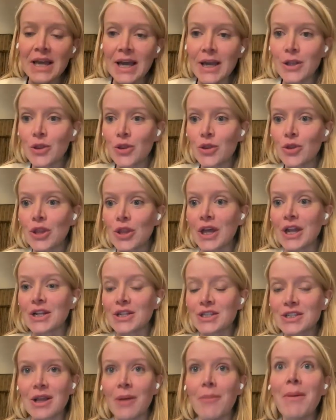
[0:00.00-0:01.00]
that
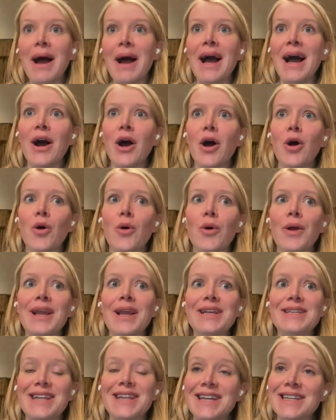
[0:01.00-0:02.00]
it somehow
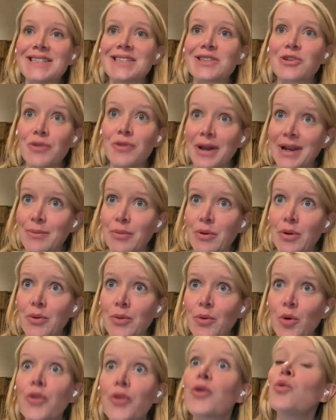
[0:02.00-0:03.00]
is less
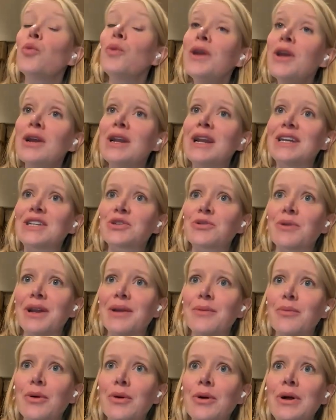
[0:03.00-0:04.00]
credible, or that we are less
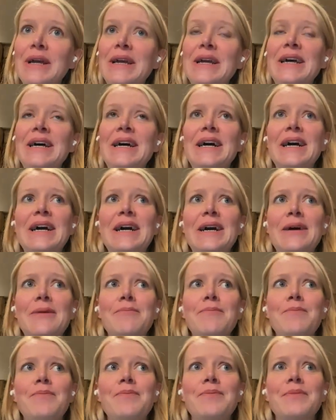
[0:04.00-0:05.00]
credible.
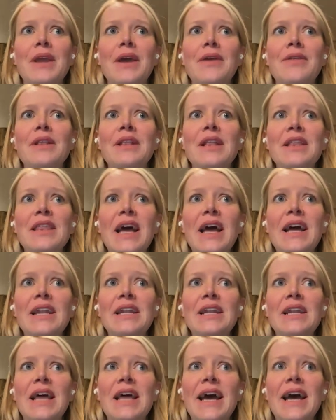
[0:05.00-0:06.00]
I think
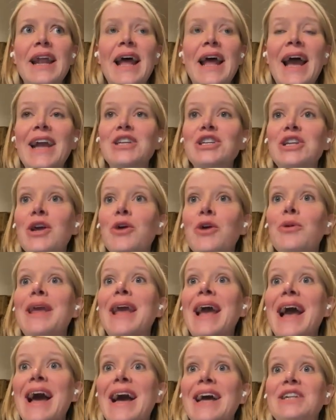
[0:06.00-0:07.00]
that actually
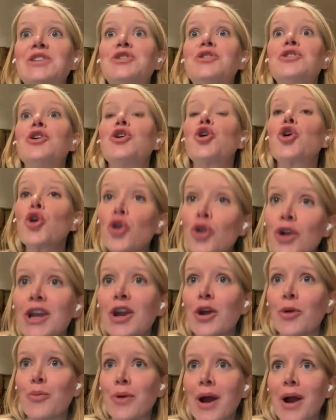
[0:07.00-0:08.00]
only adds to the
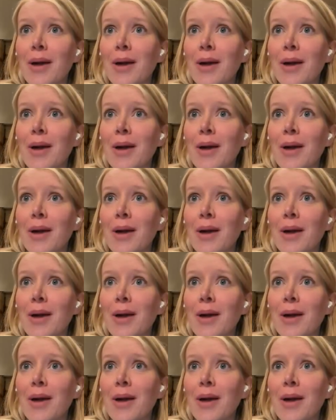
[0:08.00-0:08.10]
earlier